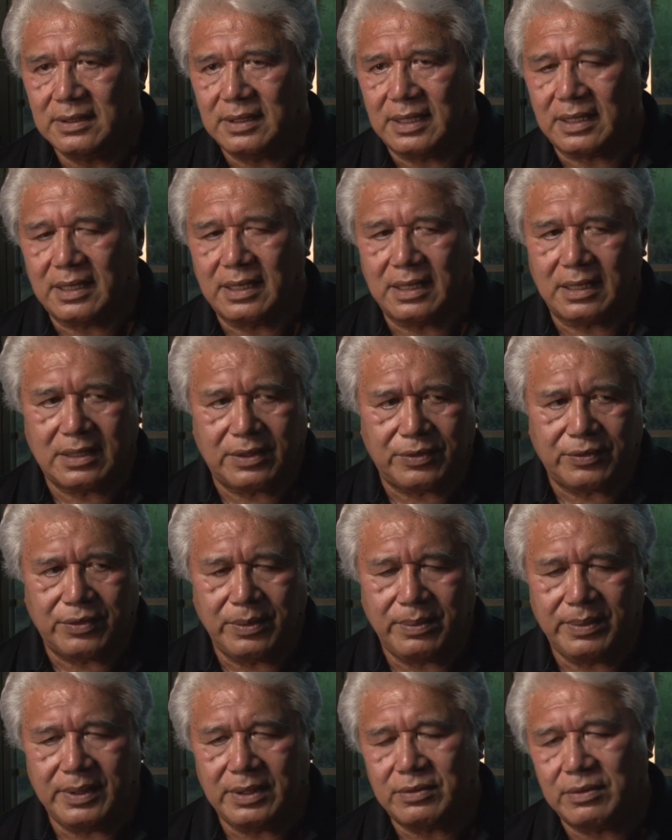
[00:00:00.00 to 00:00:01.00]
that can
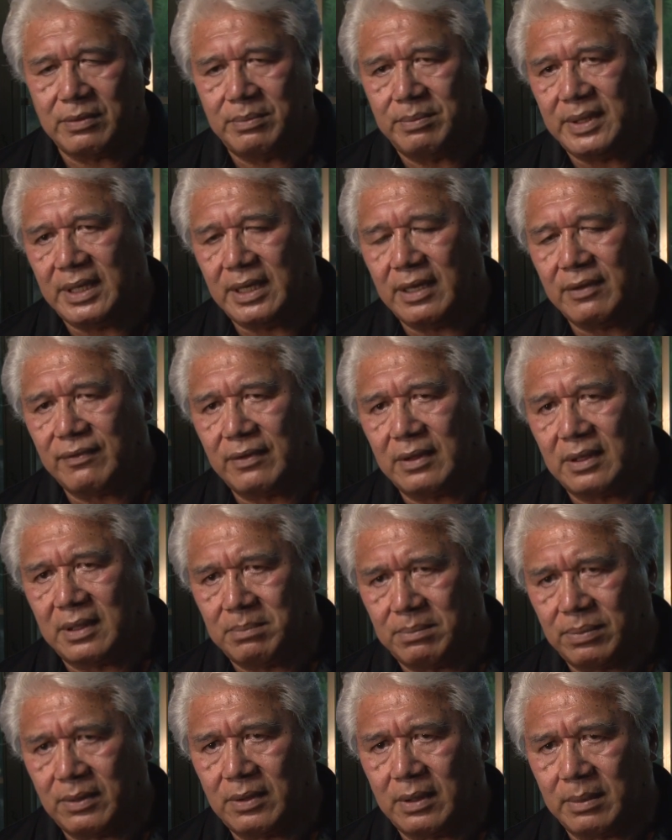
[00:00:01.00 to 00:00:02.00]
contribute to meaningful
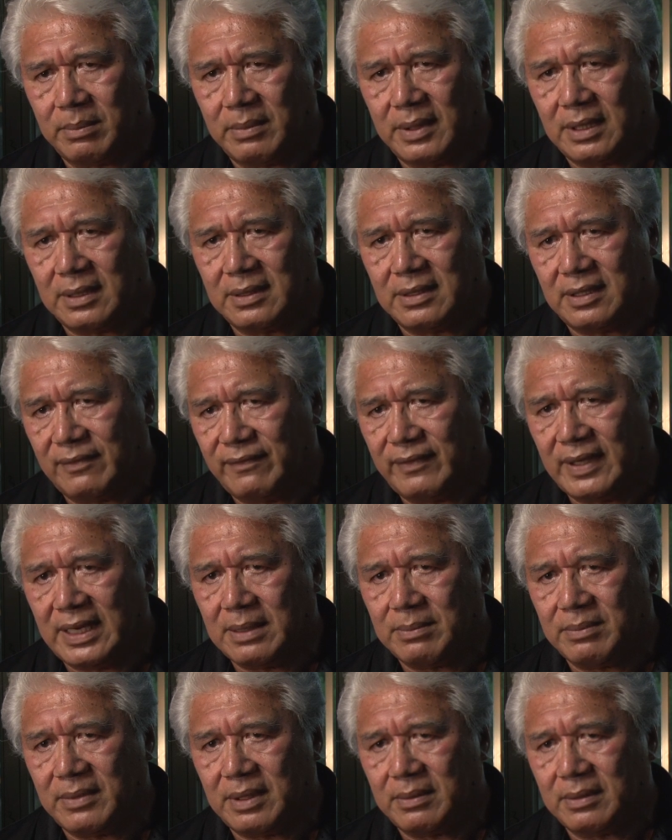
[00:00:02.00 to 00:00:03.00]
employment and
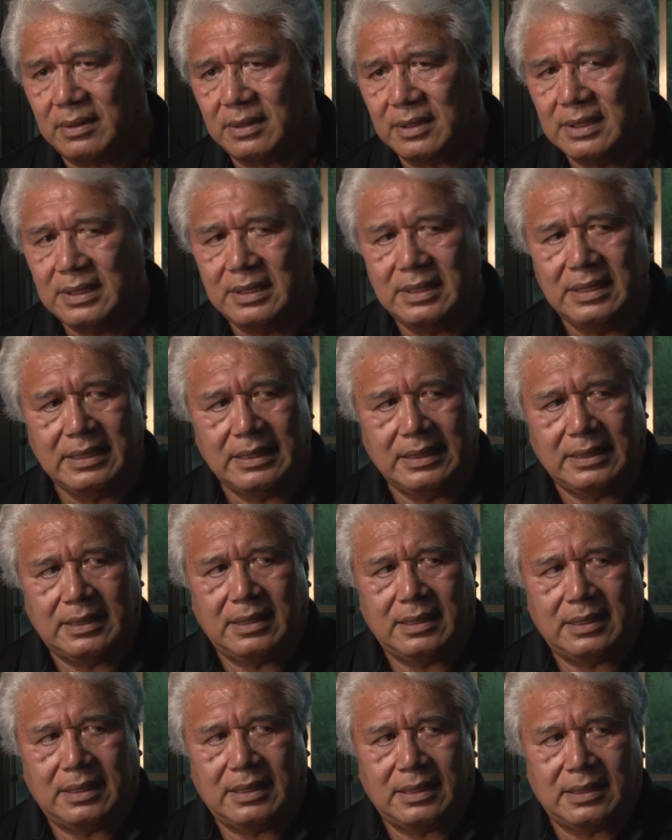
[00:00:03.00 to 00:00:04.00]
development
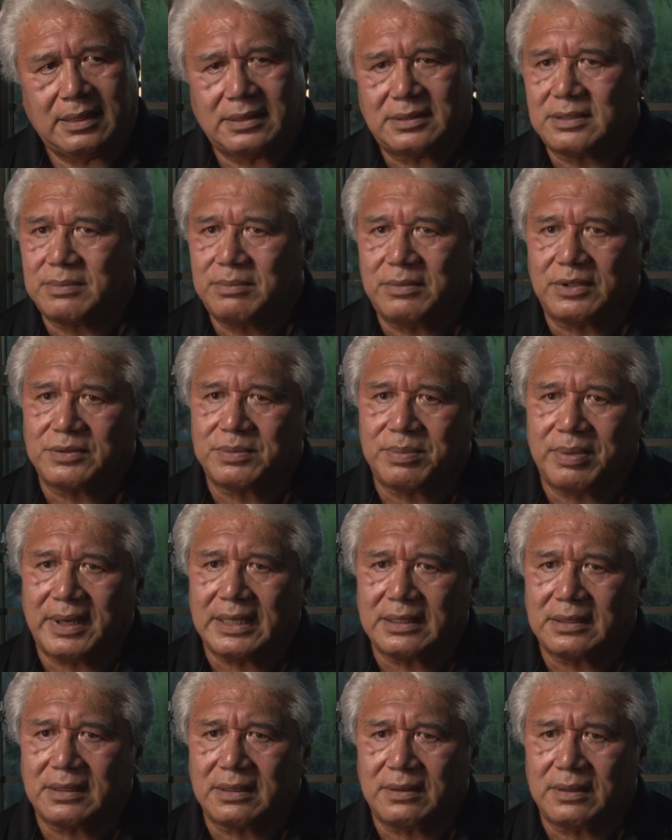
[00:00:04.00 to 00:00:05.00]
is the most
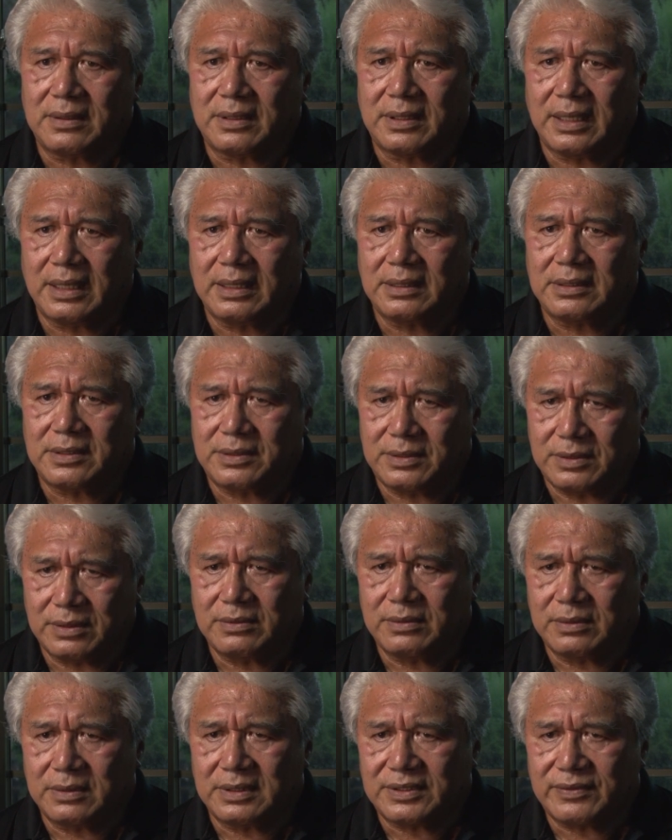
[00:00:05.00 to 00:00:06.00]
practical thing to
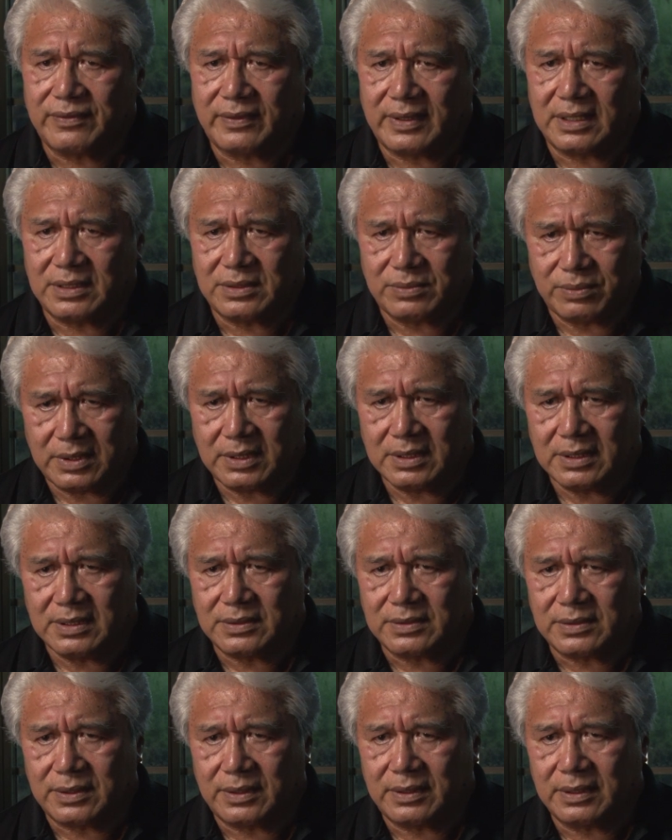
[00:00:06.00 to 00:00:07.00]
do as far as we're
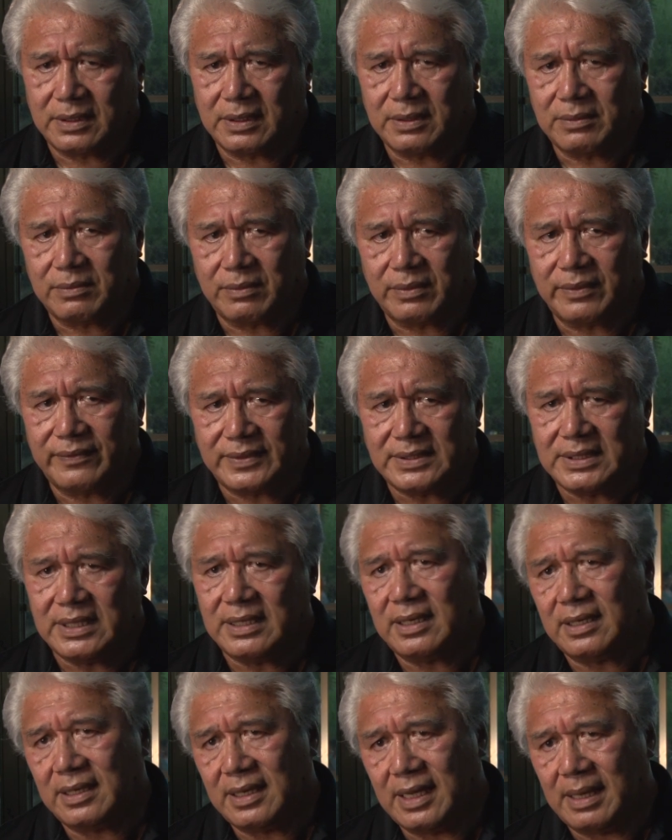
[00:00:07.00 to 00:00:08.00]
concerned, and we've
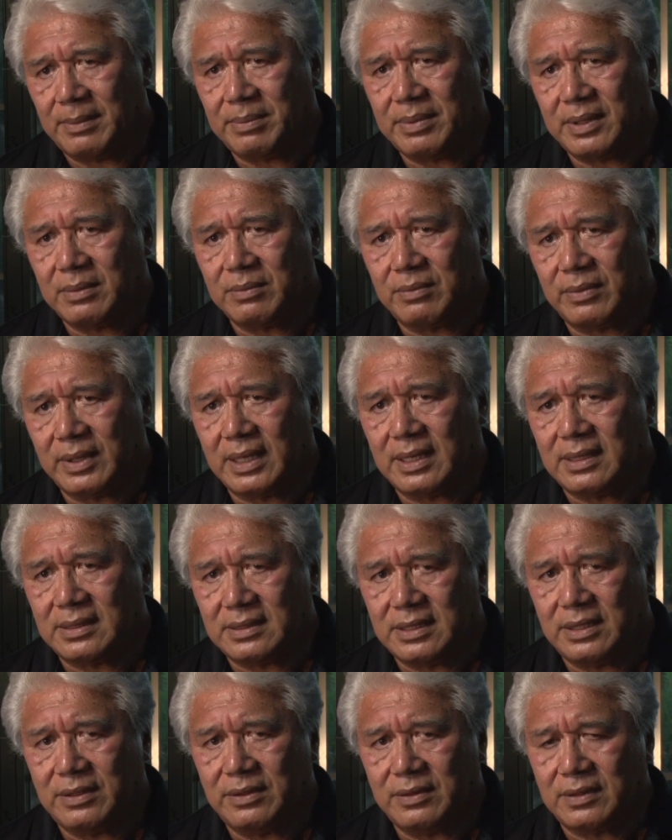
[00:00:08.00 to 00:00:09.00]
seen it happen, and we
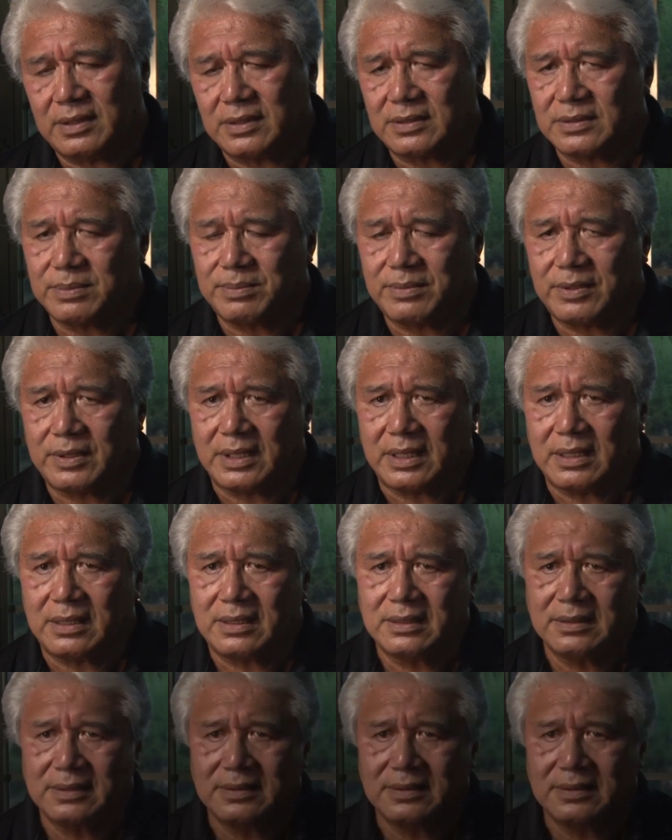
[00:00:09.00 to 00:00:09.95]
continue to support it.